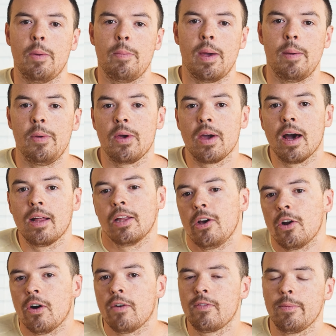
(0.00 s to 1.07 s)
Maybe you got laid
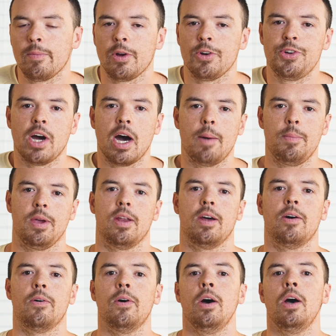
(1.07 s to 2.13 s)
off from your job, you
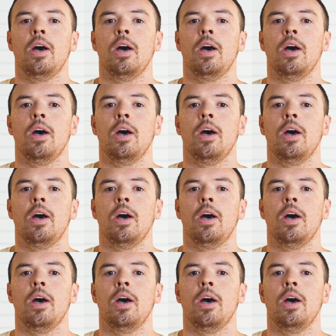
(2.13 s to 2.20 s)
know.